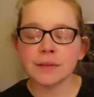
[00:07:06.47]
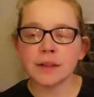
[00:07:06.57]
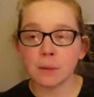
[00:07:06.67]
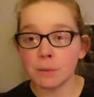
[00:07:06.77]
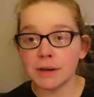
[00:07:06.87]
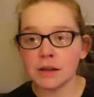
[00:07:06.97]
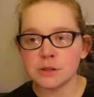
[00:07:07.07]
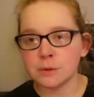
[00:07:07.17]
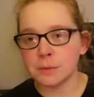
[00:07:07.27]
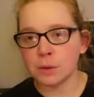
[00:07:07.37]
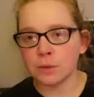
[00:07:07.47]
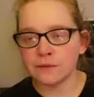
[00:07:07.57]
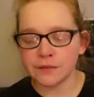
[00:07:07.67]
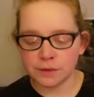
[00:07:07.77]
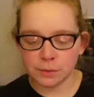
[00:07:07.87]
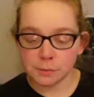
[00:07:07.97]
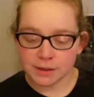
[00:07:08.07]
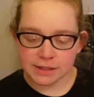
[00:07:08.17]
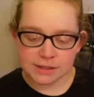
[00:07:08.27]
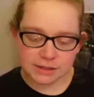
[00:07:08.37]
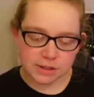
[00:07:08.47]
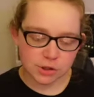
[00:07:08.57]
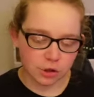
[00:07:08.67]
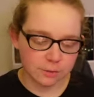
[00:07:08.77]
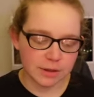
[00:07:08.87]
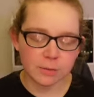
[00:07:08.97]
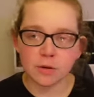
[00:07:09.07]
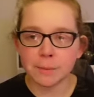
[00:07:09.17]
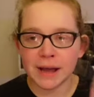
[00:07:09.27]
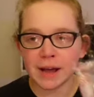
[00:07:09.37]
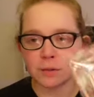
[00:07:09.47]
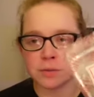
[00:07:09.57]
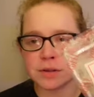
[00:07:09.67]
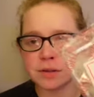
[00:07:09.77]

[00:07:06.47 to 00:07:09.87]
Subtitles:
Like when we last bought them, they were £1.50. When we went into this shop, they were £1.